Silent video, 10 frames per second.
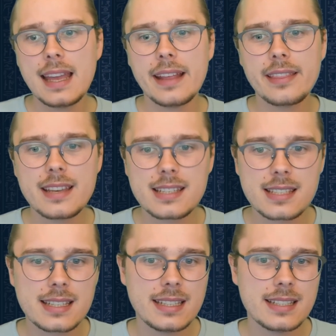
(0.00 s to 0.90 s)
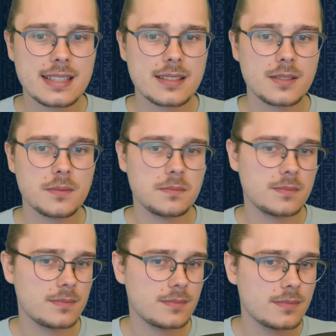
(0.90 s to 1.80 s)
and this is
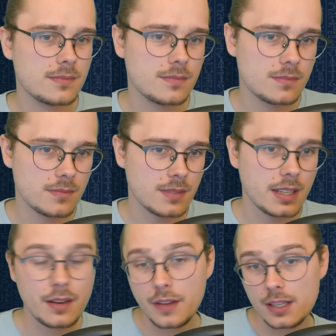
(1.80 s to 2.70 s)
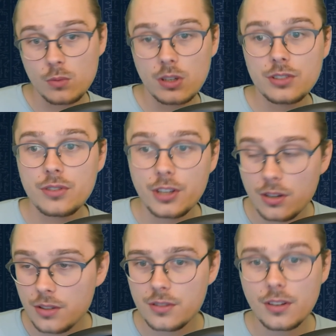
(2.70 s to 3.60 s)
an effect you want during your
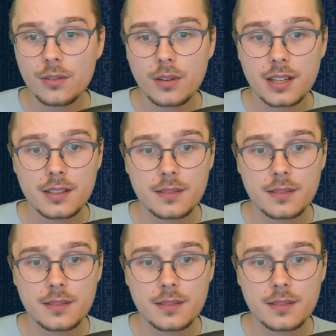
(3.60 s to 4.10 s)
own turn, right?